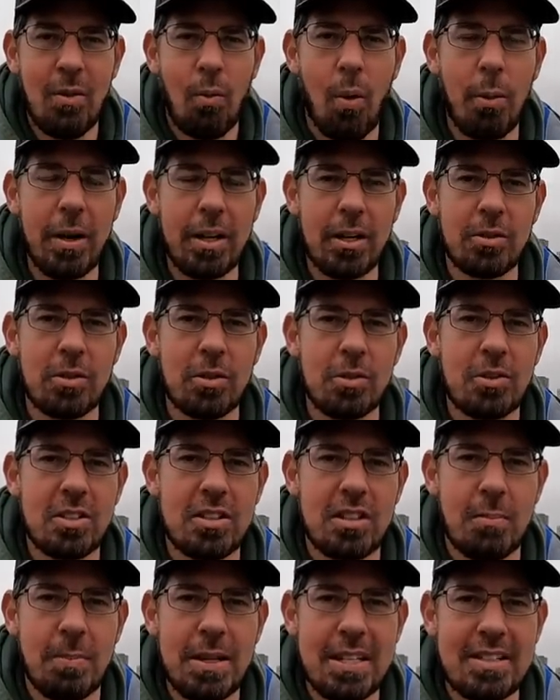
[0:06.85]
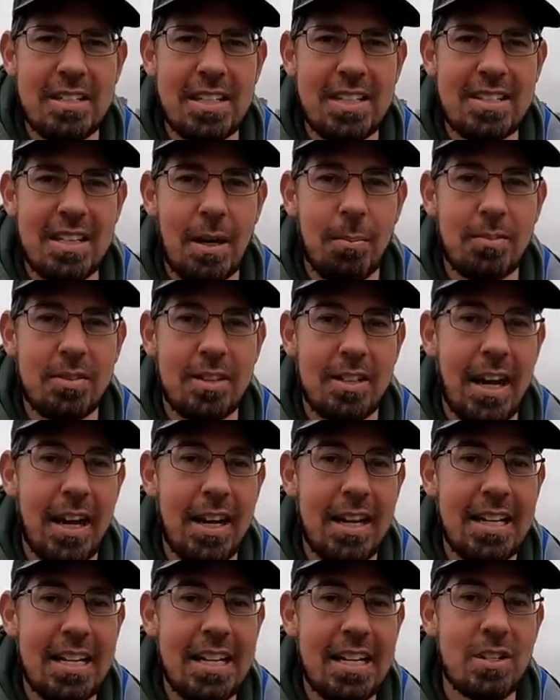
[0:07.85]
What we're going to do just to mix things up
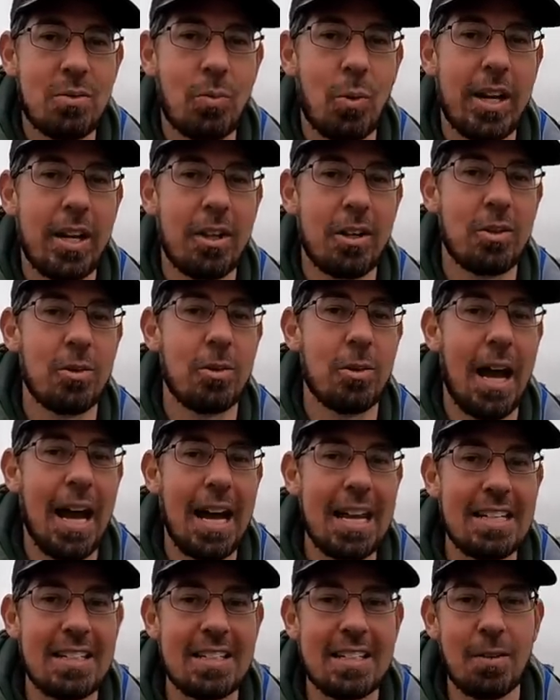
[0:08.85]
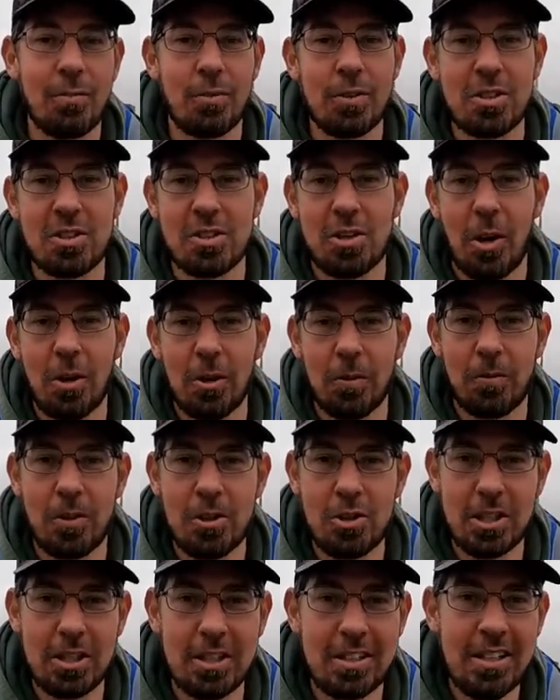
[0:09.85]
today is we're going to do a different style of
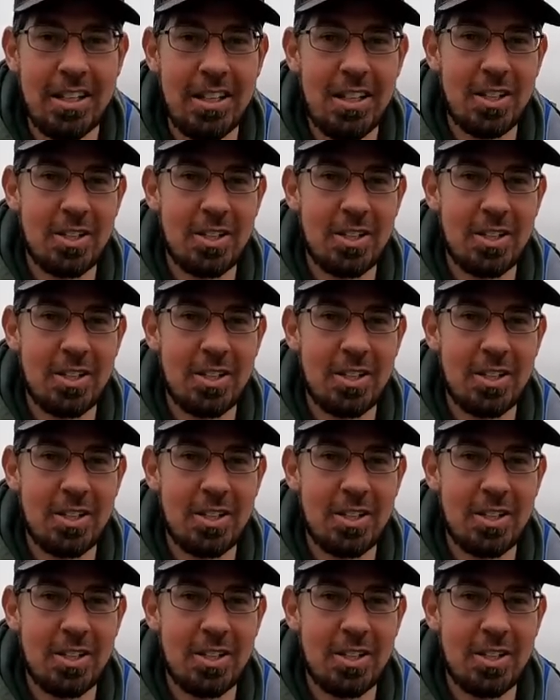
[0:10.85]
fishing.